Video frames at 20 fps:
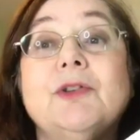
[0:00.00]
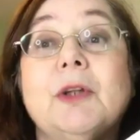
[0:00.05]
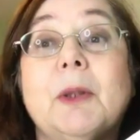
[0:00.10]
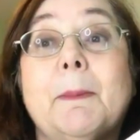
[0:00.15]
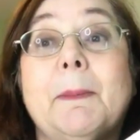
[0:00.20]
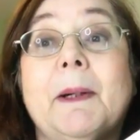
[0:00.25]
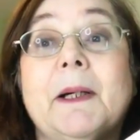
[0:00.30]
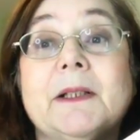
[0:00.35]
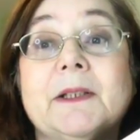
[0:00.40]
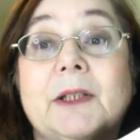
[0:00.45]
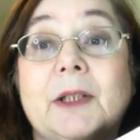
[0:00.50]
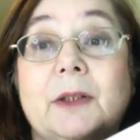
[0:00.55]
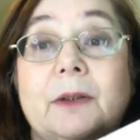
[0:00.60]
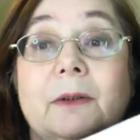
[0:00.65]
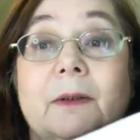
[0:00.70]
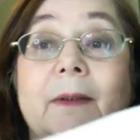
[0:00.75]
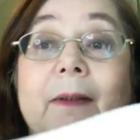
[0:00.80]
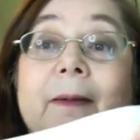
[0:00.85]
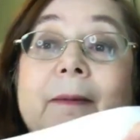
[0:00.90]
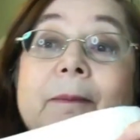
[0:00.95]
Trapunto,
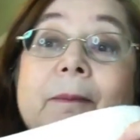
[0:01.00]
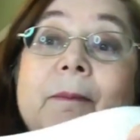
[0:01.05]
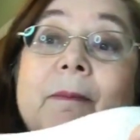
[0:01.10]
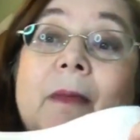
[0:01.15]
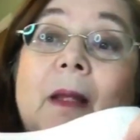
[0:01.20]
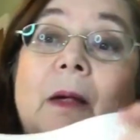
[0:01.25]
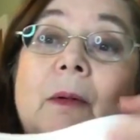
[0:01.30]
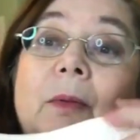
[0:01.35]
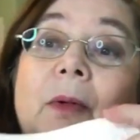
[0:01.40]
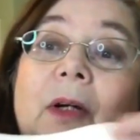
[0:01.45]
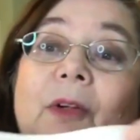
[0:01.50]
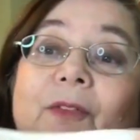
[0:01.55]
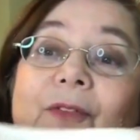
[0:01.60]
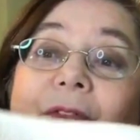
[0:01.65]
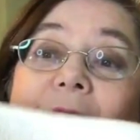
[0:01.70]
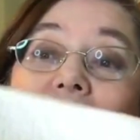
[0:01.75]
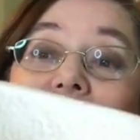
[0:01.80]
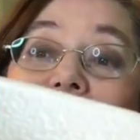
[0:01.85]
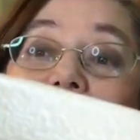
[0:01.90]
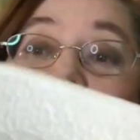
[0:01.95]
and what
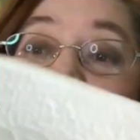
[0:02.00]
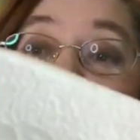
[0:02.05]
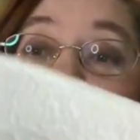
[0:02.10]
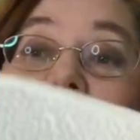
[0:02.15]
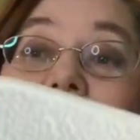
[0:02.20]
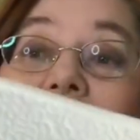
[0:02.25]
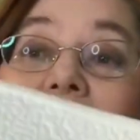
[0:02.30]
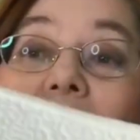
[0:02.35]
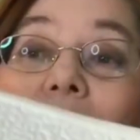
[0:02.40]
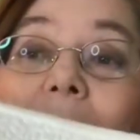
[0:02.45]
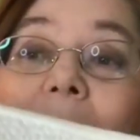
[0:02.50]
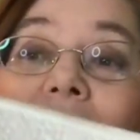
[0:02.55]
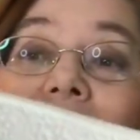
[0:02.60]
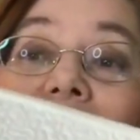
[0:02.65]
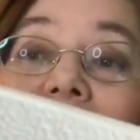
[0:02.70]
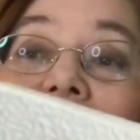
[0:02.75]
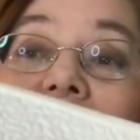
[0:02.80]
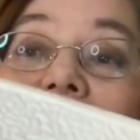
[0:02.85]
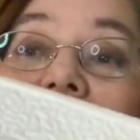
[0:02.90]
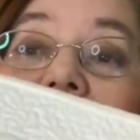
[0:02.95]
Faux Trapunto
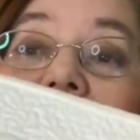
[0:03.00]
means that